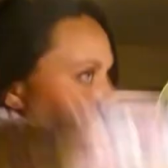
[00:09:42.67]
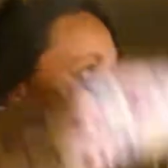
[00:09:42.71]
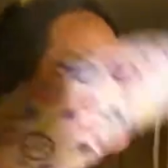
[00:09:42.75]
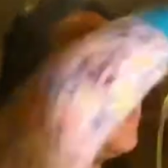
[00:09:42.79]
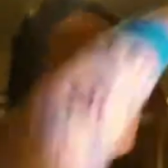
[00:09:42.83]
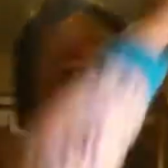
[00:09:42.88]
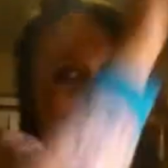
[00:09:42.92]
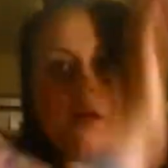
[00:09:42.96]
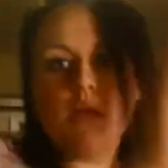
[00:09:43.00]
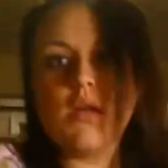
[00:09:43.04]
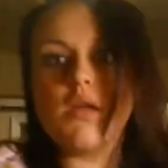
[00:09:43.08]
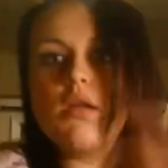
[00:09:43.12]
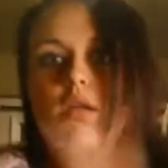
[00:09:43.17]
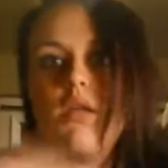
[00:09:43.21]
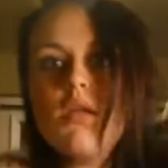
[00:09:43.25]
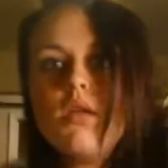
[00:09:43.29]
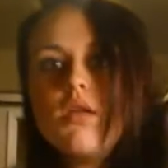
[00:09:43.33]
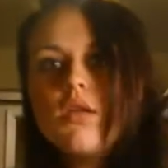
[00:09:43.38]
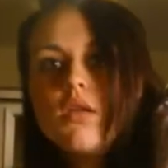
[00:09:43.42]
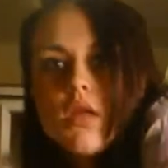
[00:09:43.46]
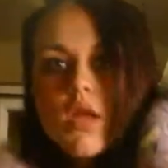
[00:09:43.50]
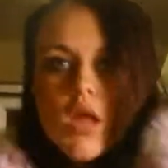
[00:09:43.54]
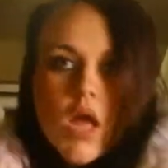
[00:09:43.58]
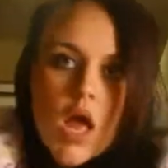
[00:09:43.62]
it work.
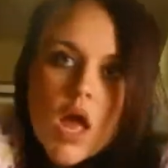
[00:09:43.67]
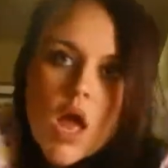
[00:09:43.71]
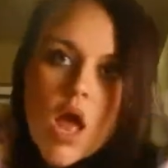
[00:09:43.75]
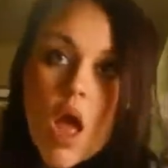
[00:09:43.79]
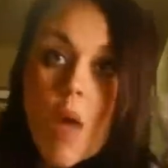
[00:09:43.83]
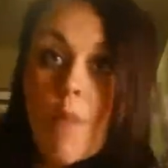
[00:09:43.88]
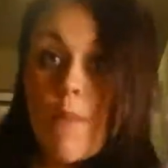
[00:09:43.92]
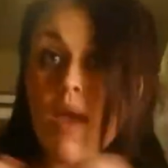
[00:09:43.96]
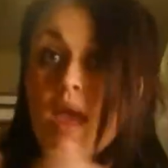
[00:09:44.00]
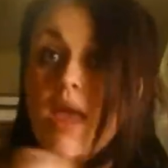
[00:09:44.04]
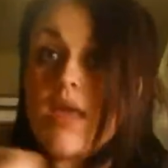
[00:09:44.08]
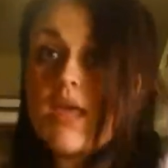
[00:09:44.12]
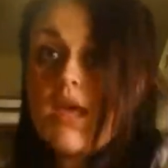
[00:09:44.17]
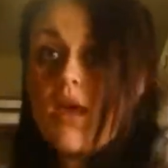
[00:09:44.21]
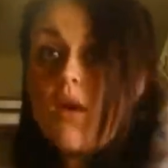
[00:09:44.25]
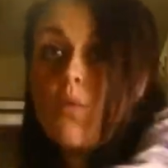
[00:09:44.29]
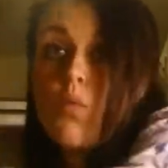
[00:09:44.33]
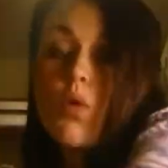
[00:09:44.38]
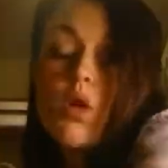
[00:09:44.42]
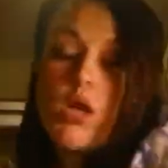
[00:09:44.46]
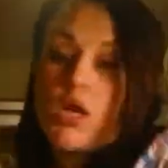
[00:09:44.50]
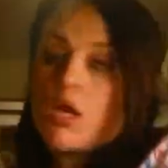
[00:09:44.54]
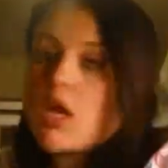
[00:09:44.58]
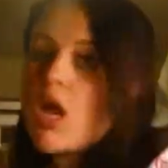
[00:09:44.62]
Make it work